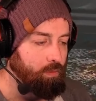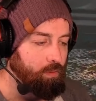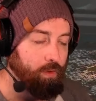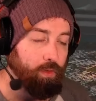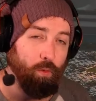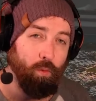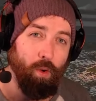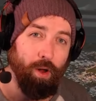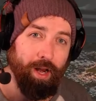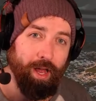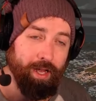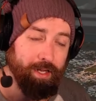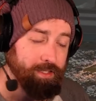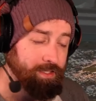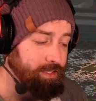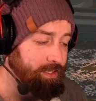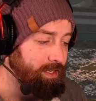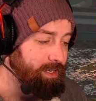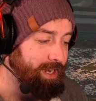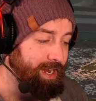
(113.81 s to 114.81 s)
with a
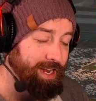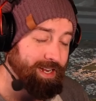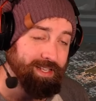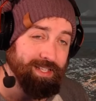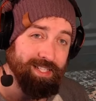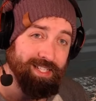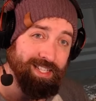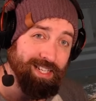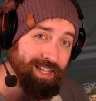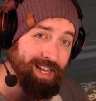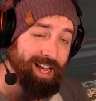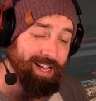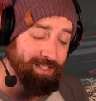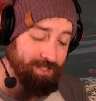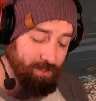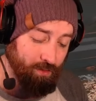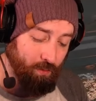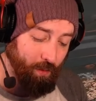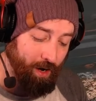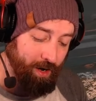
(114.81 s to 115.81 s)
1x. It still
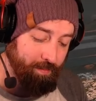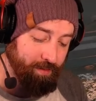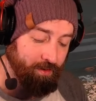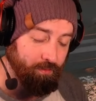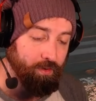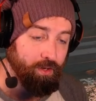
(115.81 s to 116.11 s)
has quite a bit of